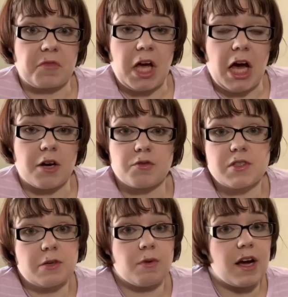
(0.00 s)
I don't
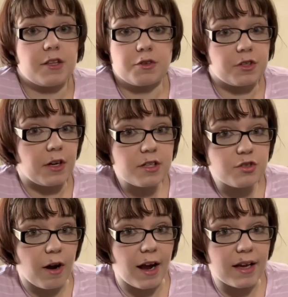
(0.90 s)
see why you couldn't
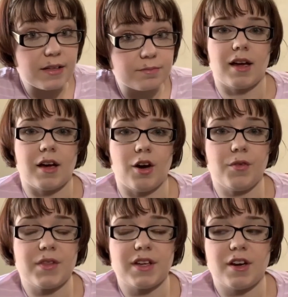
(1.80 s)
try it.
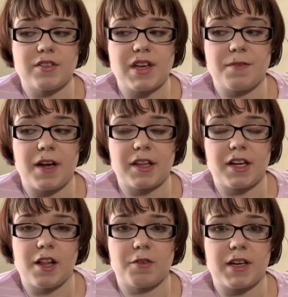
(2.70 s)
Over the years, I found that
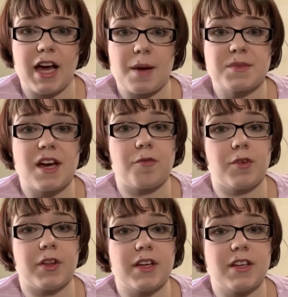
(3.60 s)
coloring apps have
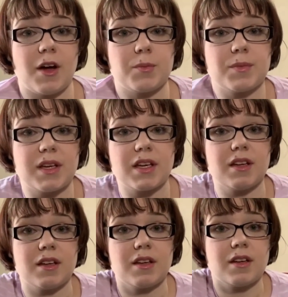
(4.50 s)
really helped me
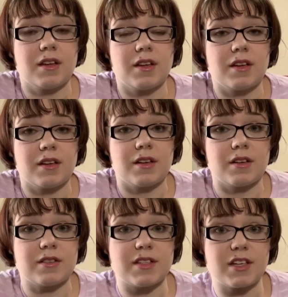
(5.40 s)

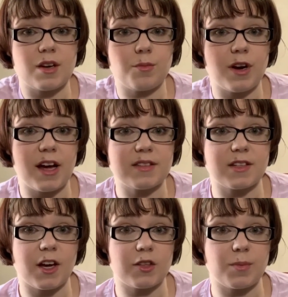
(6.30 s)
decompress and
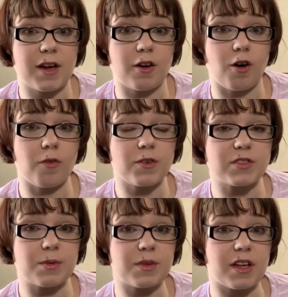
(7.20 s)
helped my
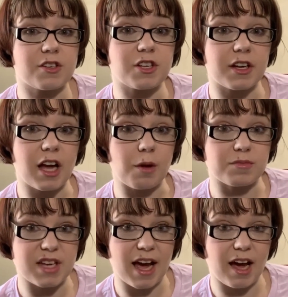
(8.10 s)
overstimulation come
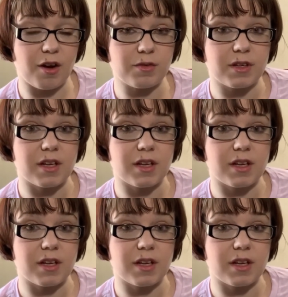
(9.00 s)
down